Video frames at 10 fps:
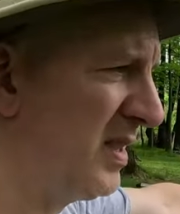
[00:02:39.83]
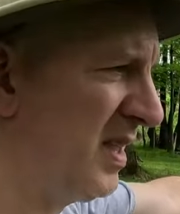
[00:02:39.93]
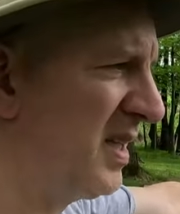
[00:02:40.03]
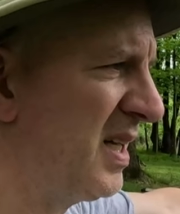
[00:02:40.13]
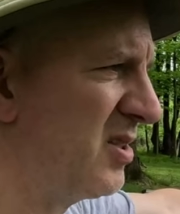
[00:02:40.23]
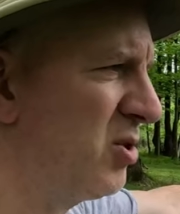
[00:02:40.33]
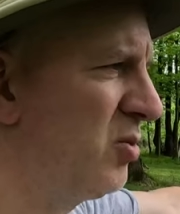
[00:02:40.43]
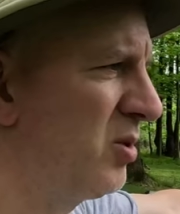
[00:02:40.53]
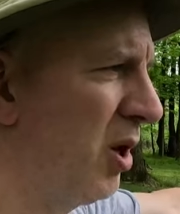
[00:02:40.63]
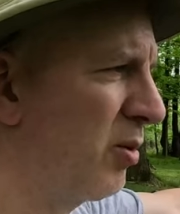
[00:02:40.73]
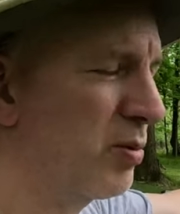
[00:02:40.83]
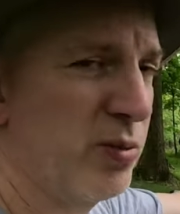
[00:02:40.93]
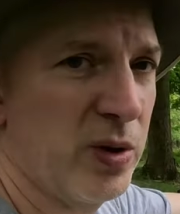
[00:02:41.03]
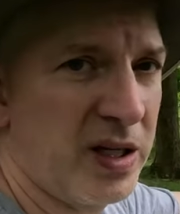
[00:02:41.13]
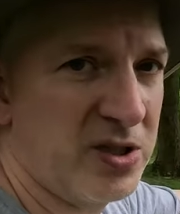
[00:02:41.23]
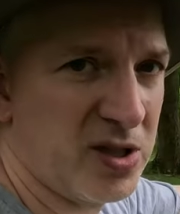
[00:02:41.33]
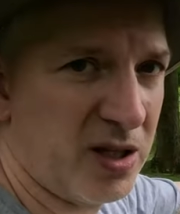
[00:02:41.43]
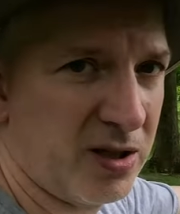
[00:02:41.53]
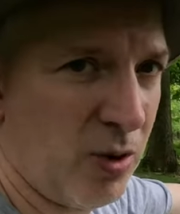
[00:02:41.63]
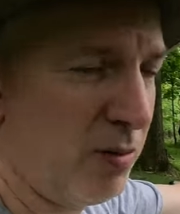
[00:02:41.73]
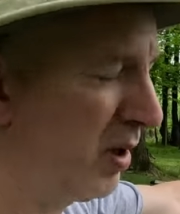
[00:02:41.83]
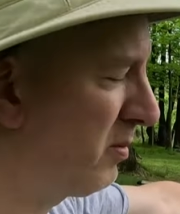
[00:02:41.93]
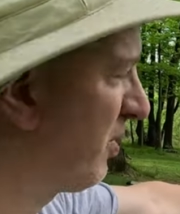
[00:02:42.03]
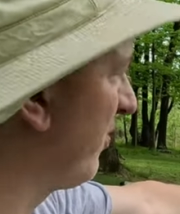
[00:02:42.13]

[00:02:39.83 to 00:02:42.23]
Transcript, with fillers: I did get it tuned lower when I just had the ground plane